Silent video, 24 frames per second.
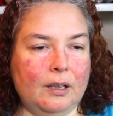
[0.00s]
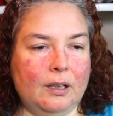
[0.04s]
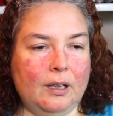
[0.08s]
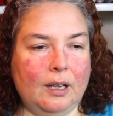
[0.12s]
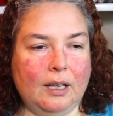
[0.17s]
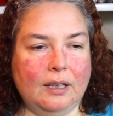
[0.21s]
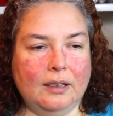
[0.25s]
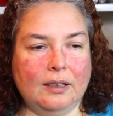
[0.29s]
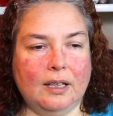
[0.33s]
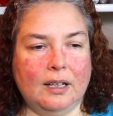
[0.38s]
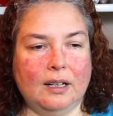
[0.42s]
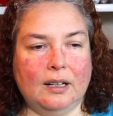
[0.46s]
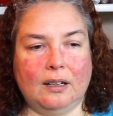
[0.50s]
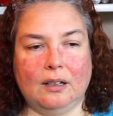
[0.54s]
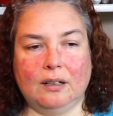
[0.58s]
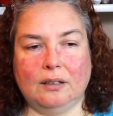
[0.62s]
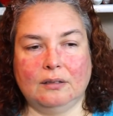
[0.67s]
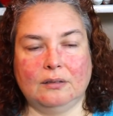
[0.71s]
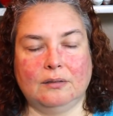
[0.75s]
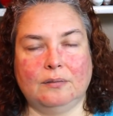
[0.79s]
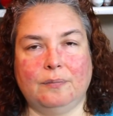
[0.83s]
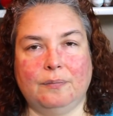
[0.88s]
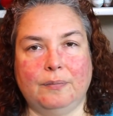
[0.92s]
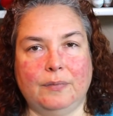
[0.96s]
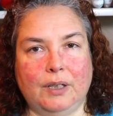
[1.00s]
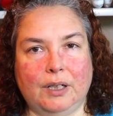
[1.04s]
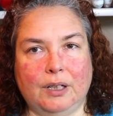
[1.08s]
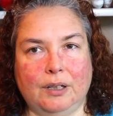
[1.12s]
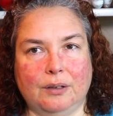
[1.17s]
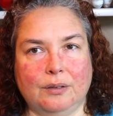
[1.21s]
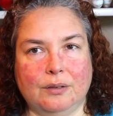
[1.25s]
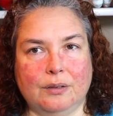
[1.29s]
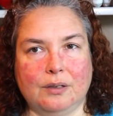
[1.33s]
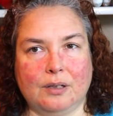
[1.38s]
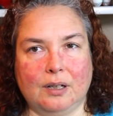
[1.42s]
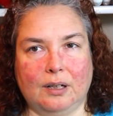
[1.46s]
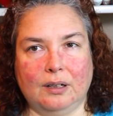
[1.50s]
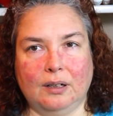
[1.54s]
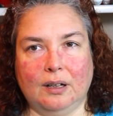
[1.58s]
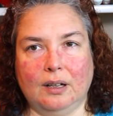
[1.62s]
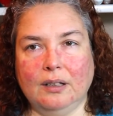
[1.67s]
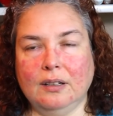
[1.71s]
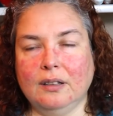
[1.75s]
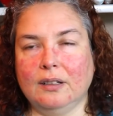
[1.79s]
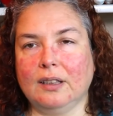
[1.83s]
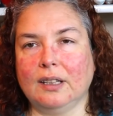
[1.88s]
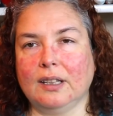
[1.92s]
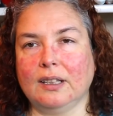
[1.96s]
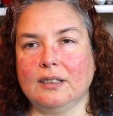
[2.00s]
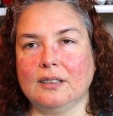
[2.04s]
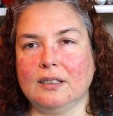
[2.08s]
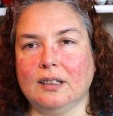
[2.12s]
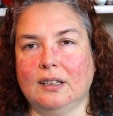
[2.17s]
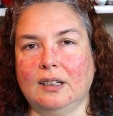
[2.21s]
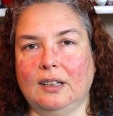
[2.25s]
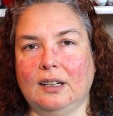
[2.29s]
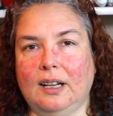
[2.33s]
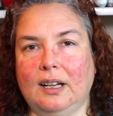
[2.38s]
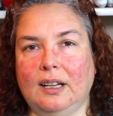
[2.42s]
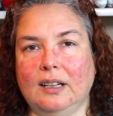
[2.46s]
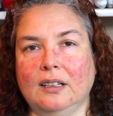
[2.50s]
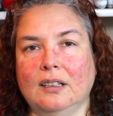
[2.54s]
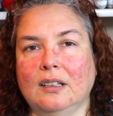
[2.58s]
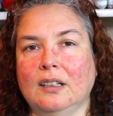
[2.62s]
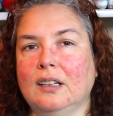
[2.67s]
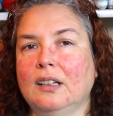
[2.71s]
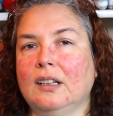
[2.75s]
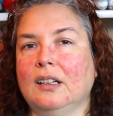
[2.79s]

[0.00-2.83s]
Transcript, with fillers: And then I'll, you know, start other things in the day.